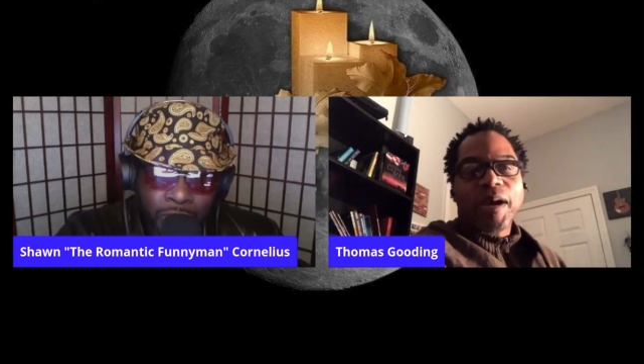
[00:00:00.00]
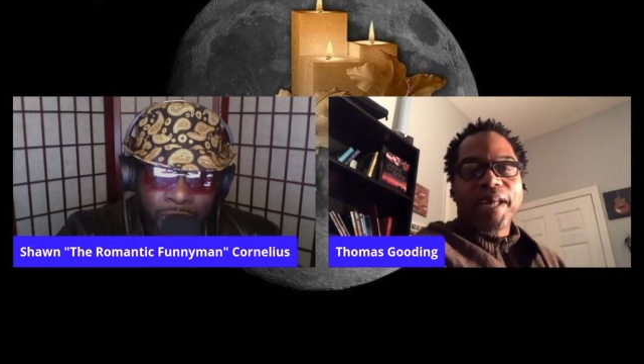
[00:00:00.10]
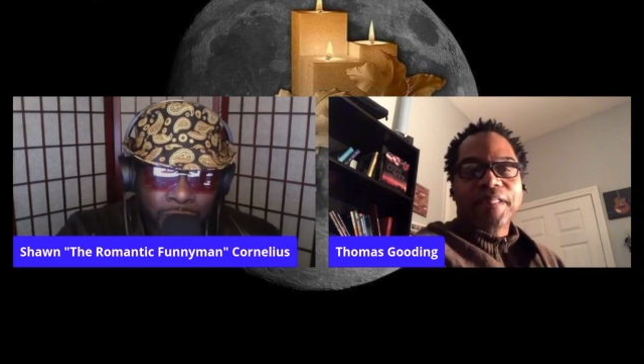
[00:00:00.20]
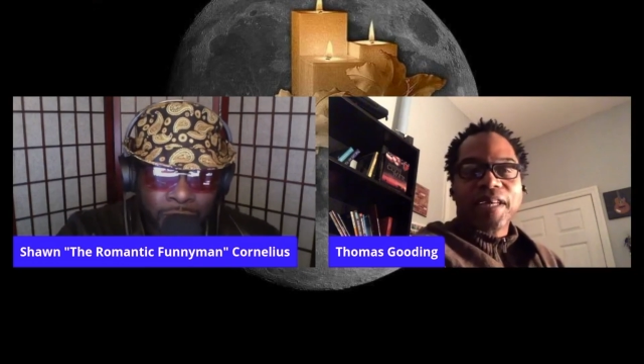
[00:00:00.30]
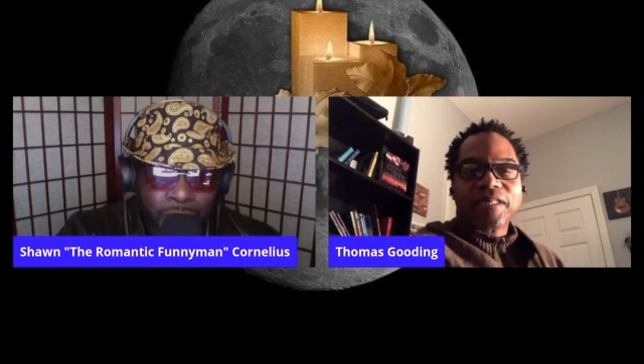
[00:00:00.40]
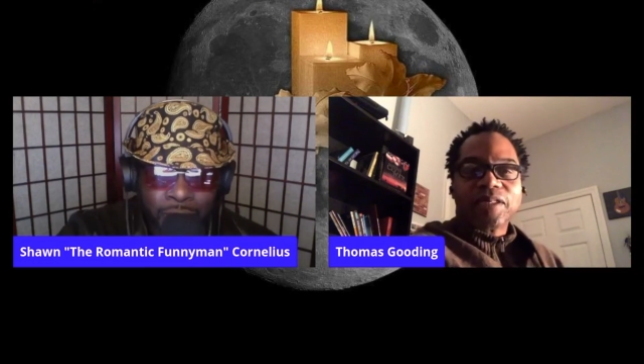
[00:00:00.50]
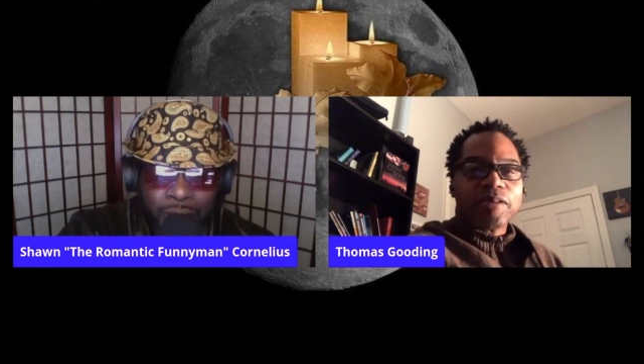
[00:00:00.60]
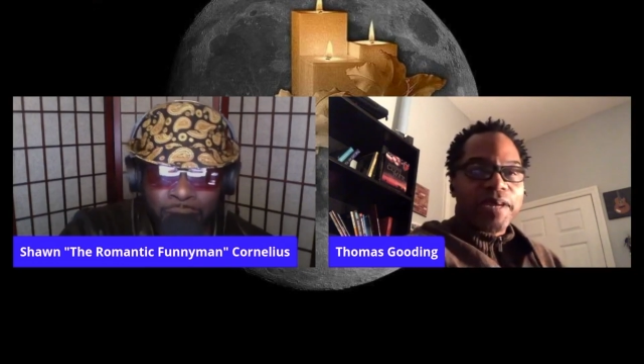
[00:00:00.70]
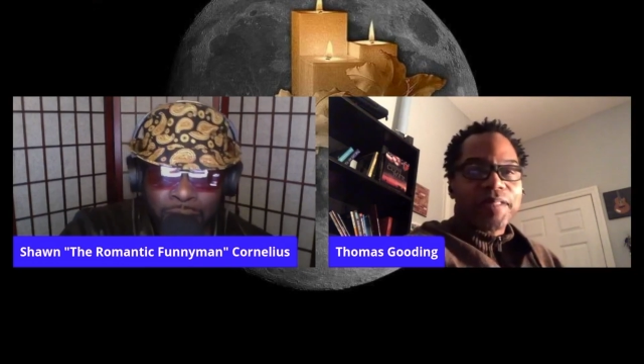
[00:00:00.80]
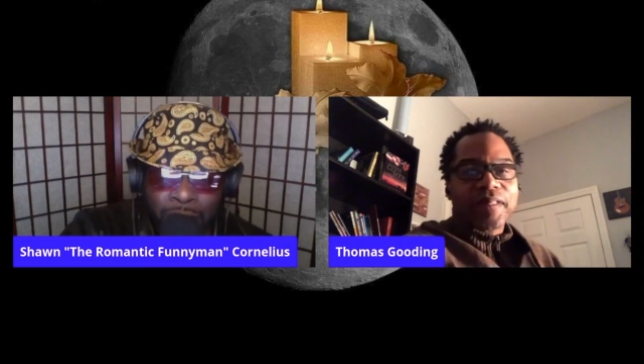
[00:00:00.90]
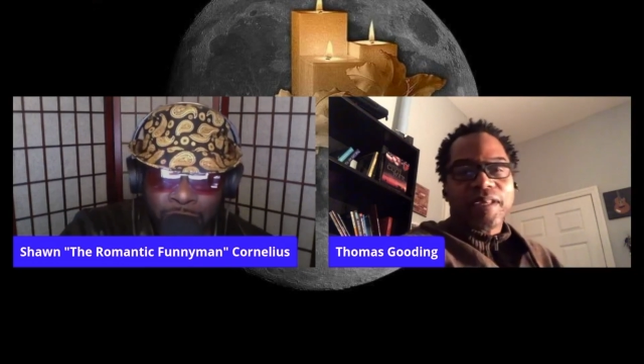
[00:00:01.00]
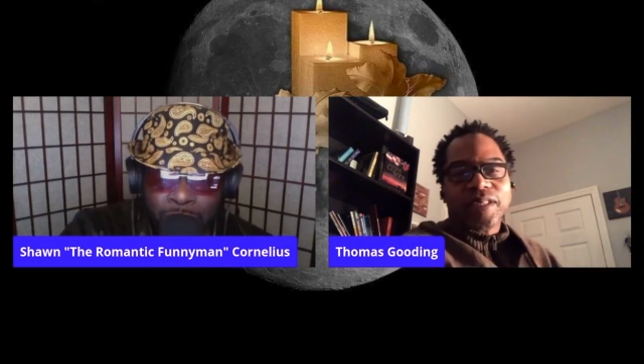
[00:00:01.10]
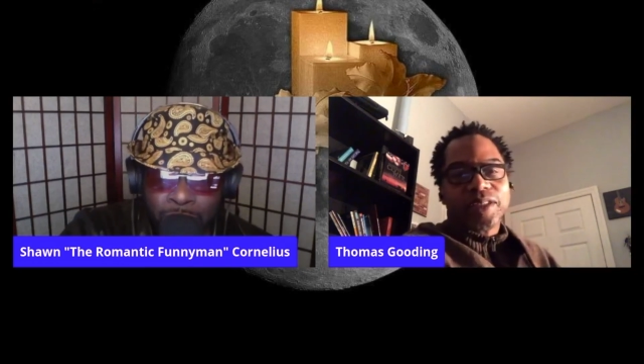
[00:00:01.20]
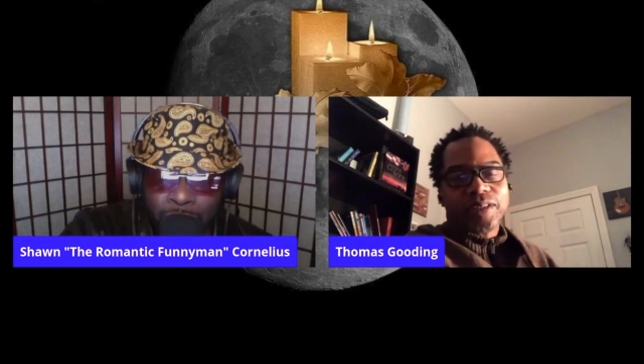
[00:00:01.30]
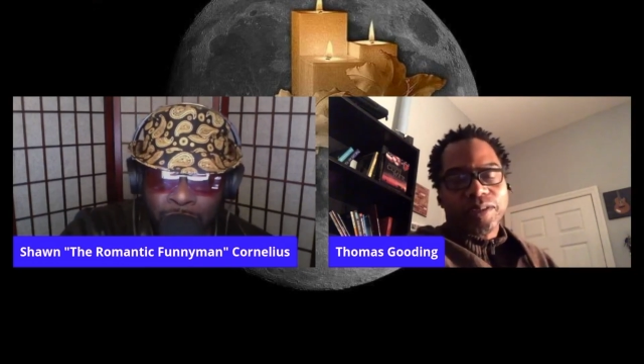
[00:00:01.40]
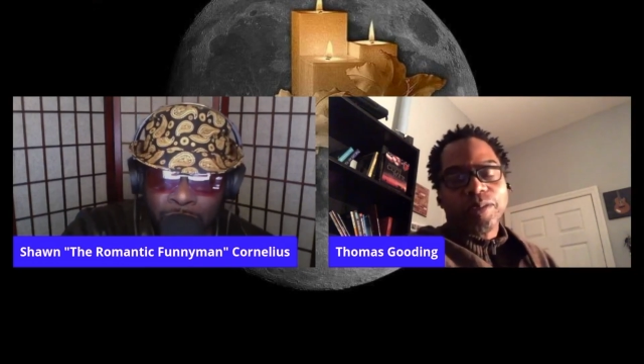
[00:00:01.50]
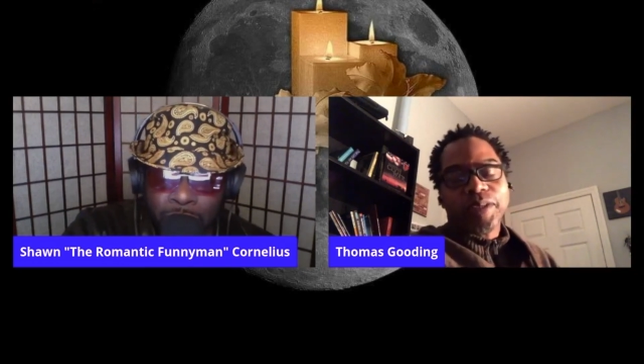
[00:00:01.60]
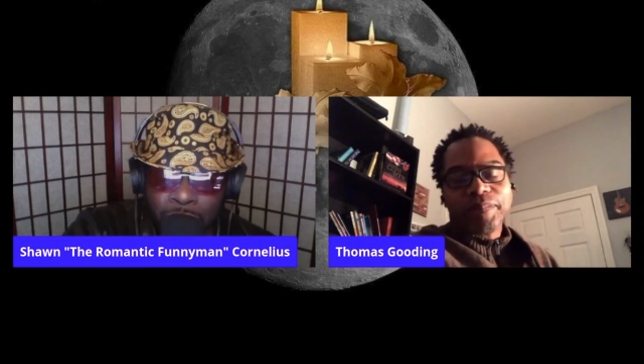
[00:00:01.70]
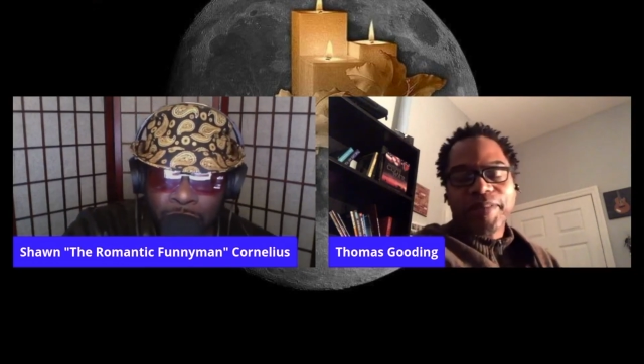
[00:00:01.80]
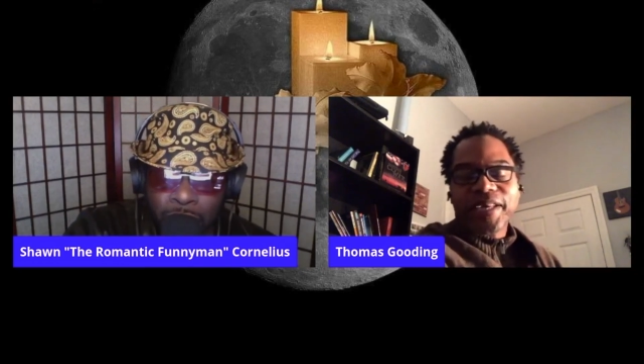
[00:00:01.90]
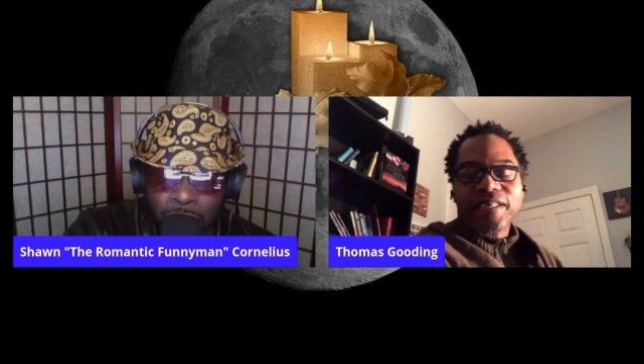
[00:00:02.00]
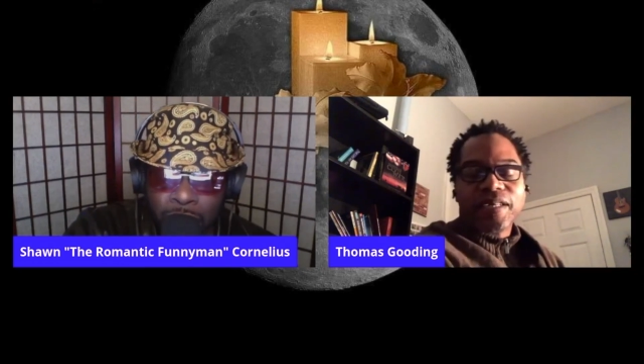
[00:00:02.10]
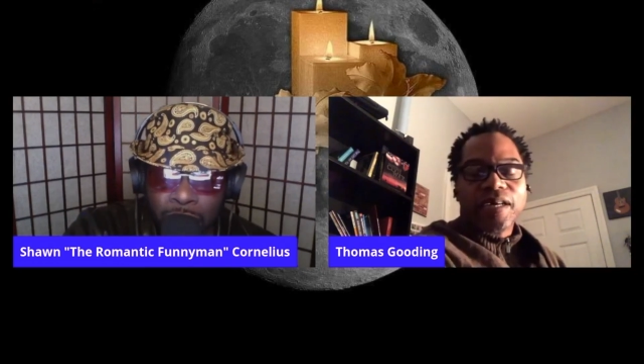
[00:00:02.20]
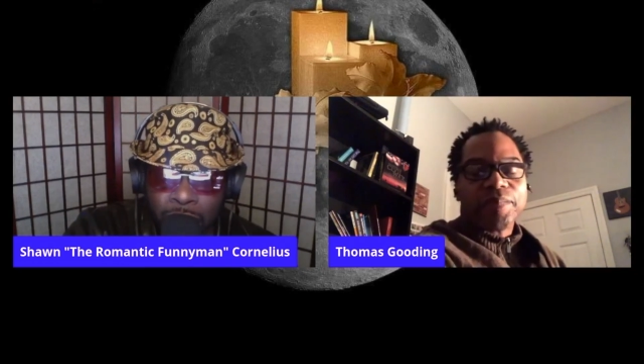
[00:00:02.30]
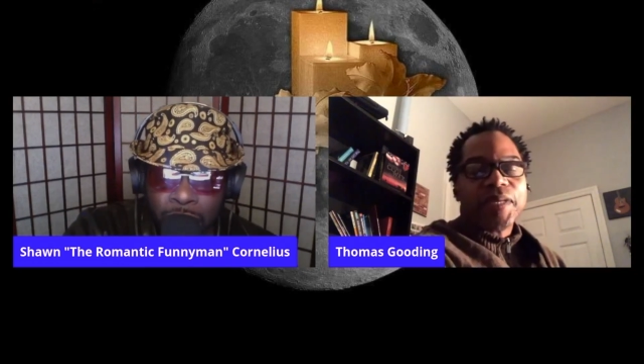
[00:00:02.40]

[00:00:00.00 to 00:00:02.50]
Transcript: I think it's a great thing that you're doing, and